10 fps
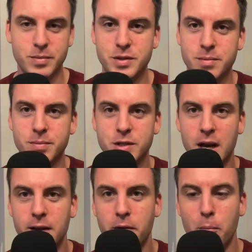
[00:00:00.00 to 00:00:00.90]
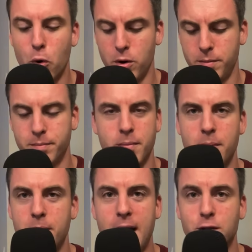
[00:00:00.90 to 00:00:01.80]
It's kind of a more
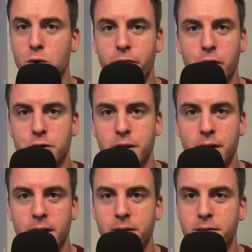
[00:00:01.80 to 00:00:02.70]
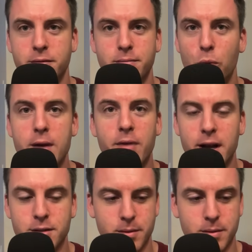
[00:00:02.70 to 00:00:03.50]
natural version of red vines.